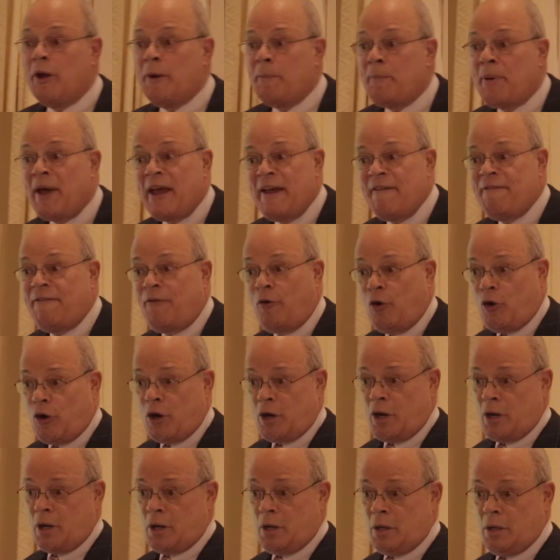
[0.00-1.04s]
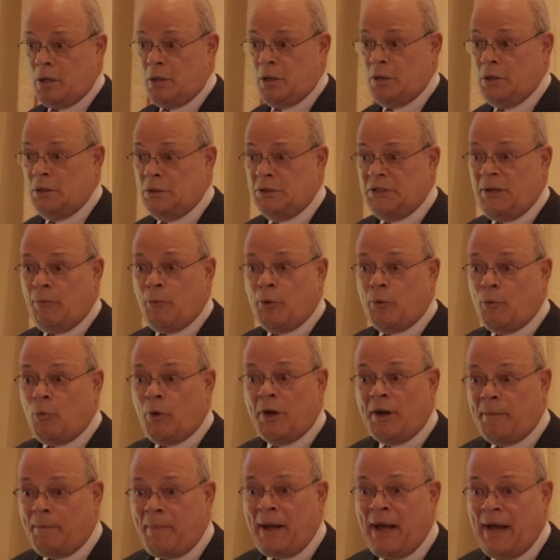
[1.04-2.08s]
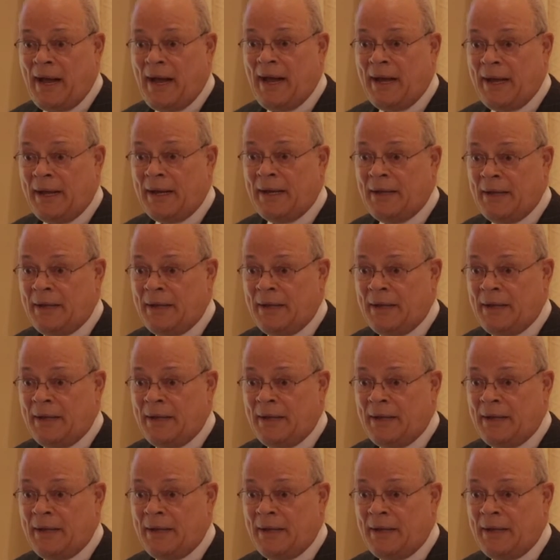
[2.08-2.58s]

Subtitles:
pay for, someone will want to buy.